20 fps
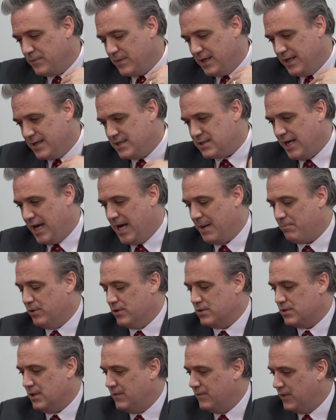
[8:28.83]

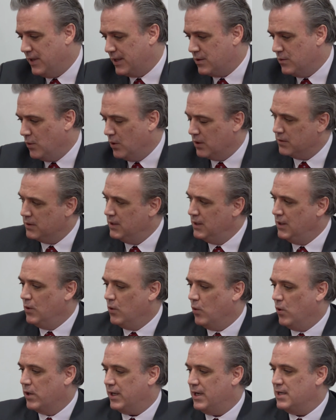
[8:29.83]
examples of like, well,
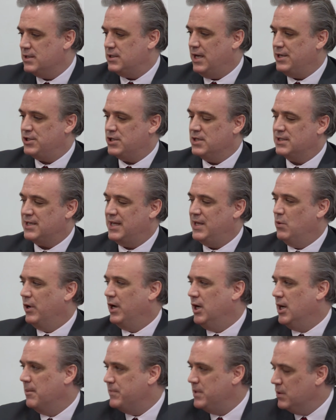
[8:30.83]
organizations say they want
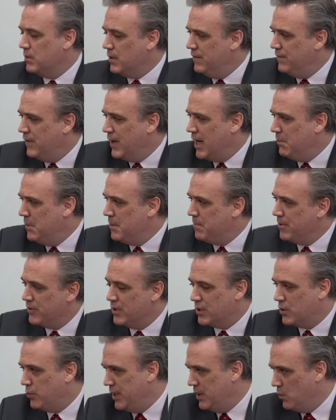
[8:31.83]
to help the environment, but
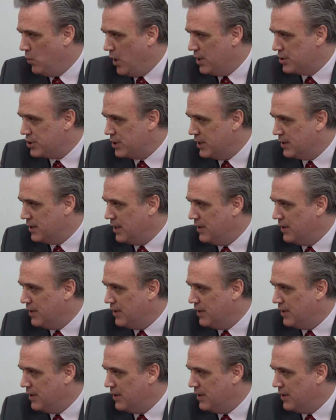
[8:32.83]
they're greenwashing.